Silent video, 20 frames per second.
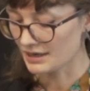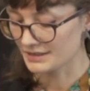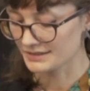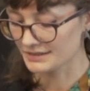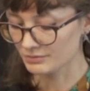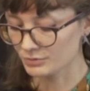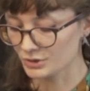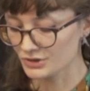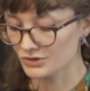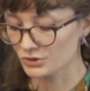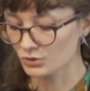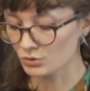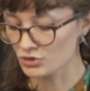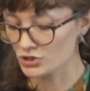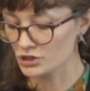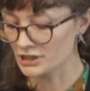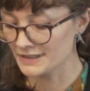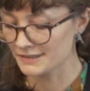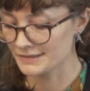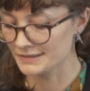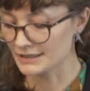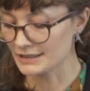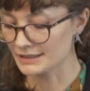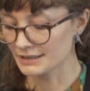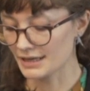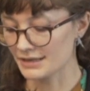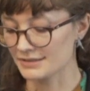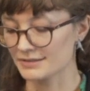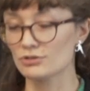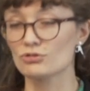as it was usually
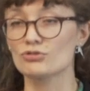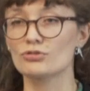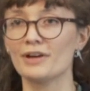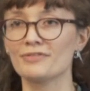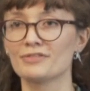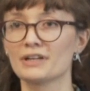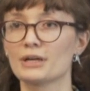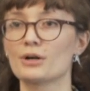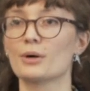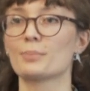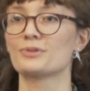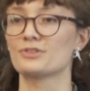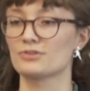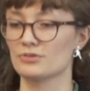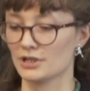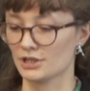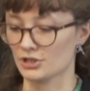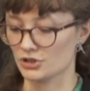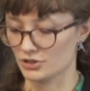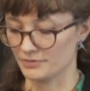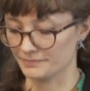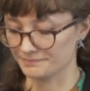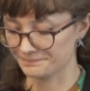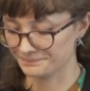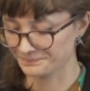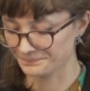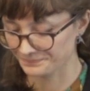seen as a traffic obstruction.